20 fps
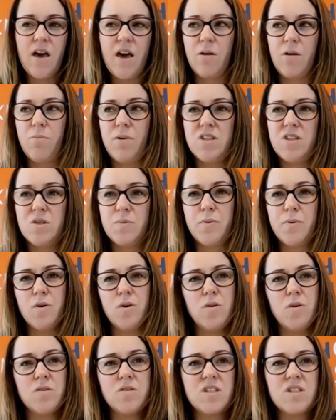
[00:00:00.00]
and we
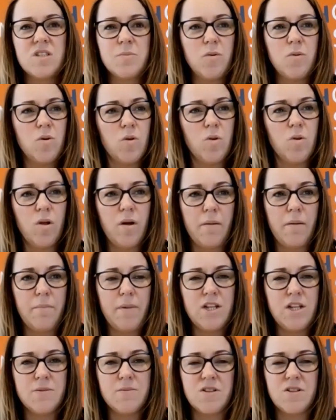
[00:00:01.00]
support small
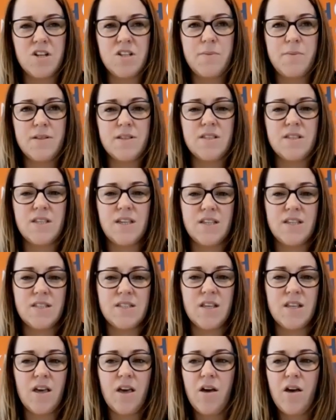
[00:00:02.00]
and medium-sized
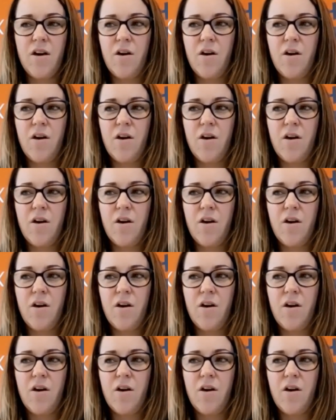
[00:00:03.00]
businesses